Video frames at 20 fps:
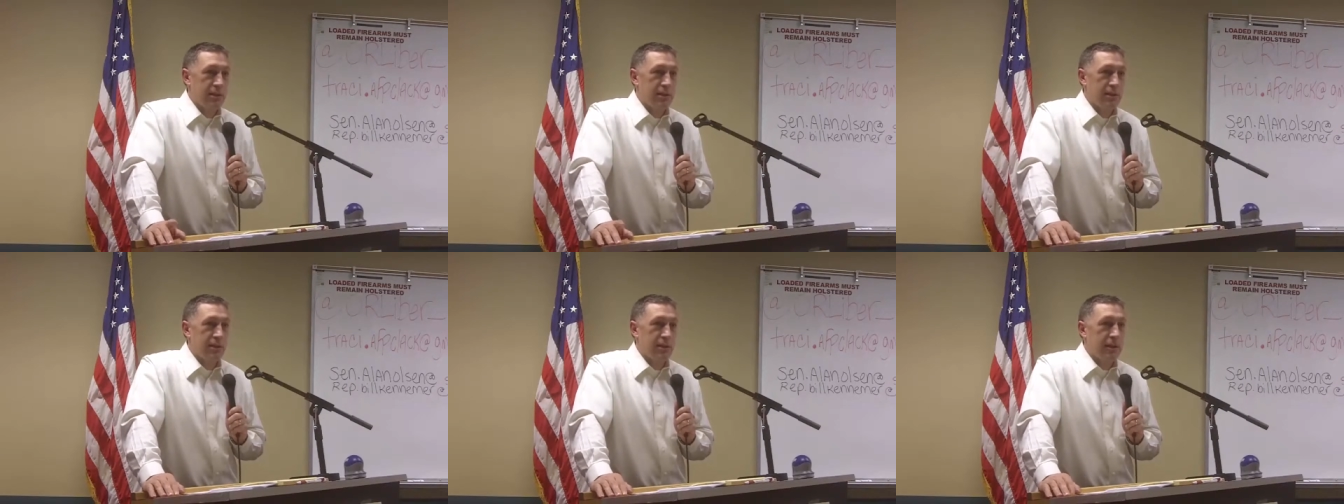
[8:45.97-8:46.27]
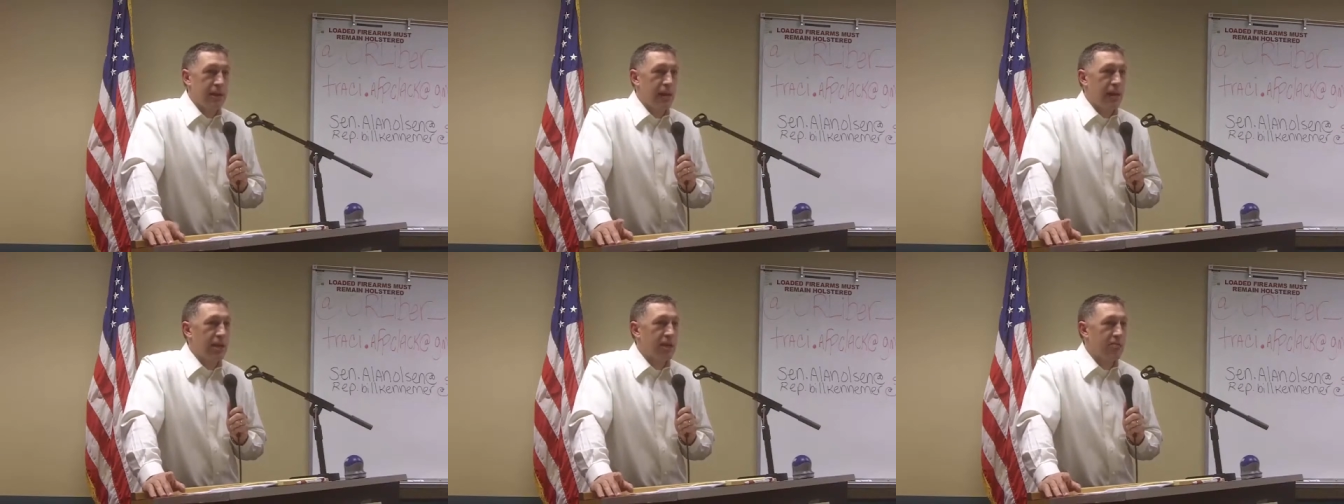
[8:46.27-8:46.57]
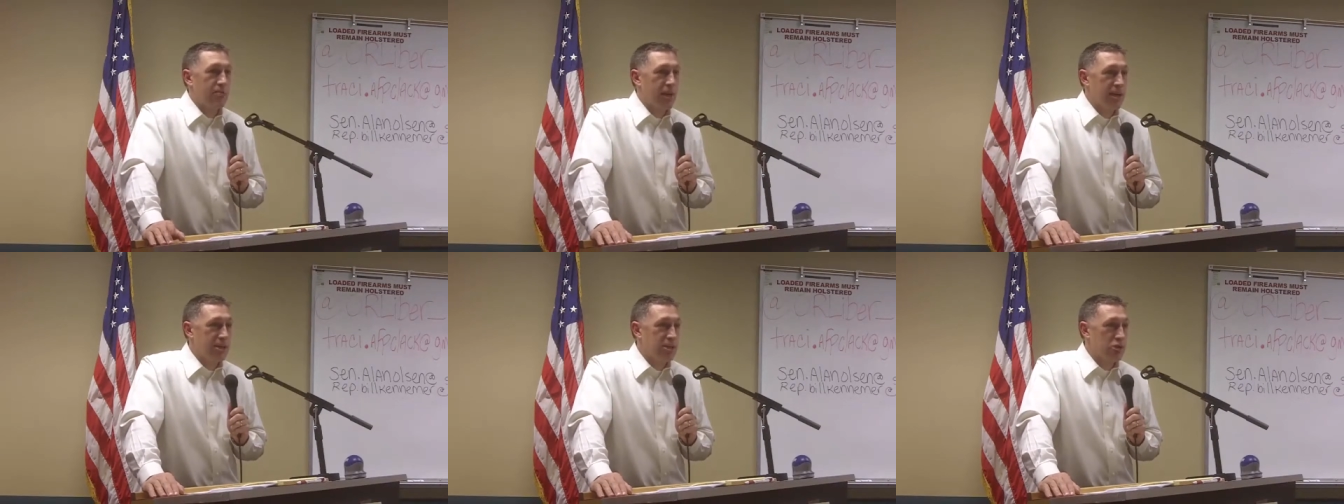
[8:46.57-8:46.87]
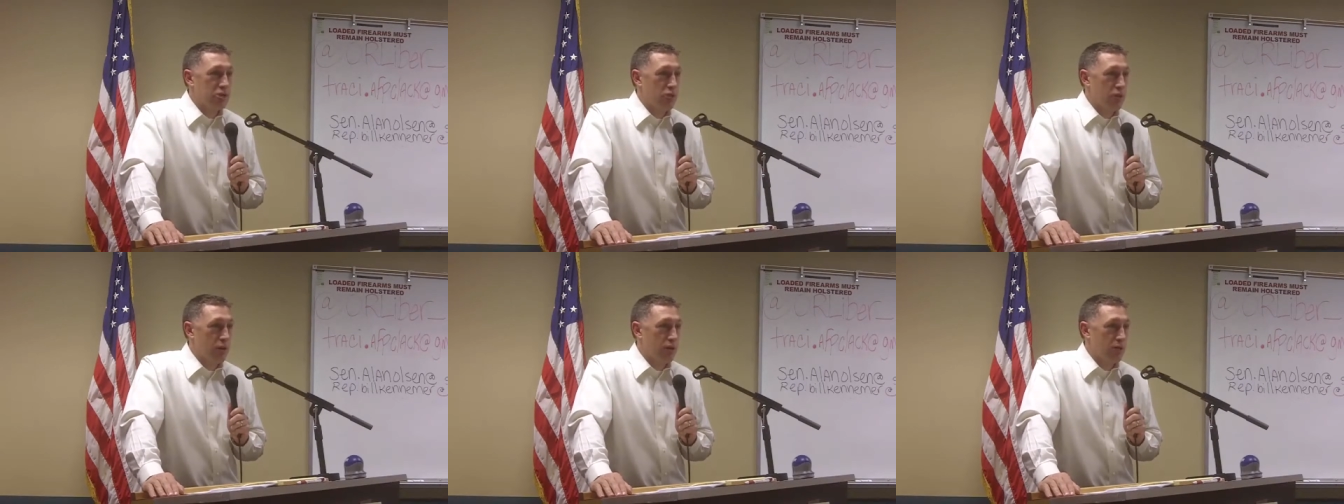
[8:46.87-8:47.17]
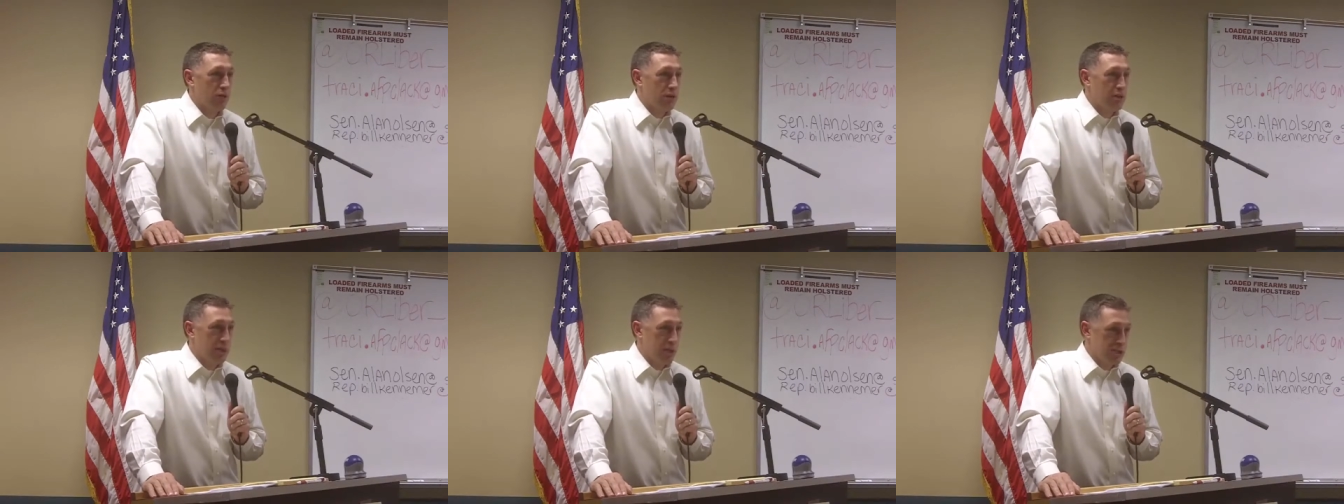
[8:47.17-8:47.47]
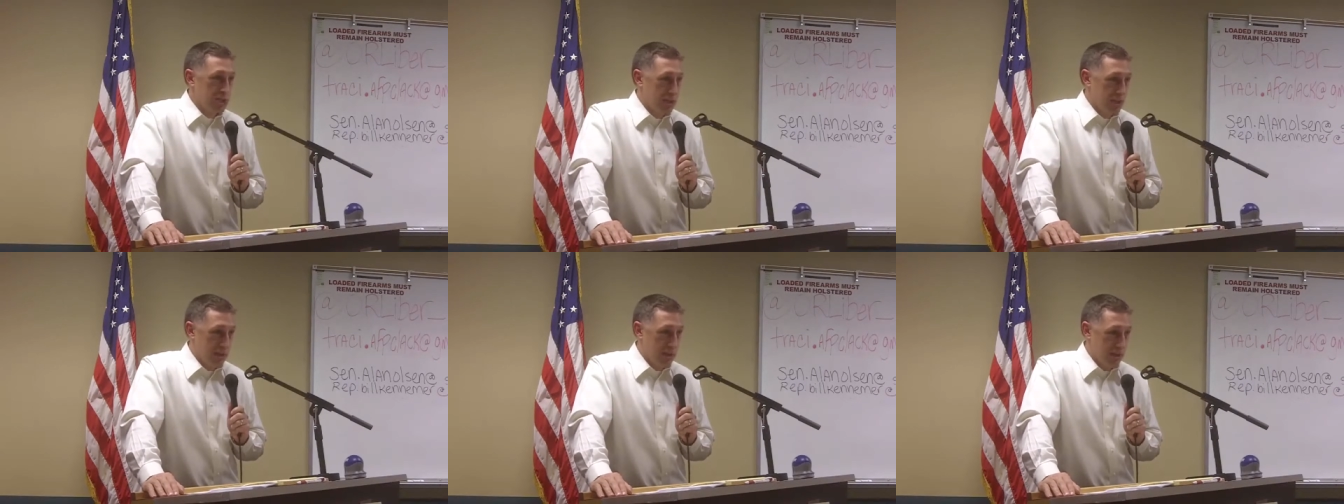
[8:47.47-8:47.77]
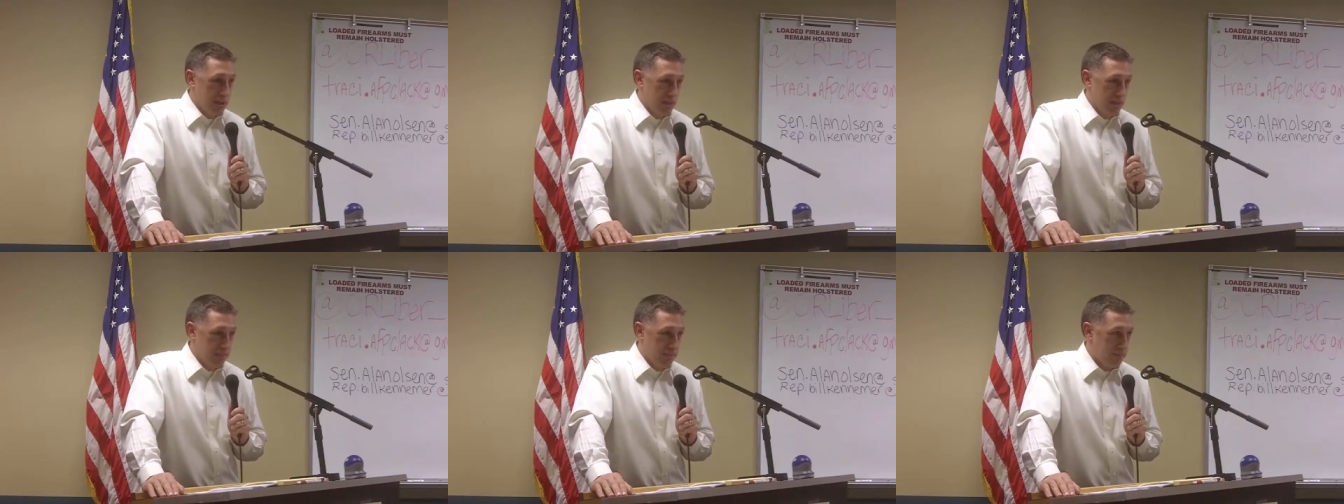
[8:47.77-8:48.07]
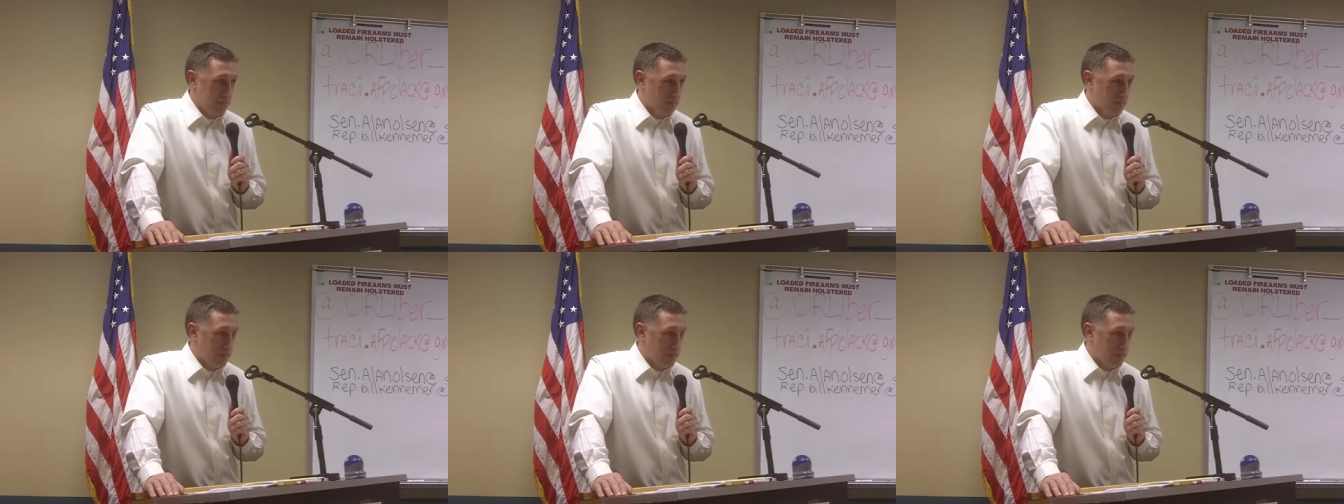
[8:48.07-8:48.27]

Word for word: And the end of my story will touch on them.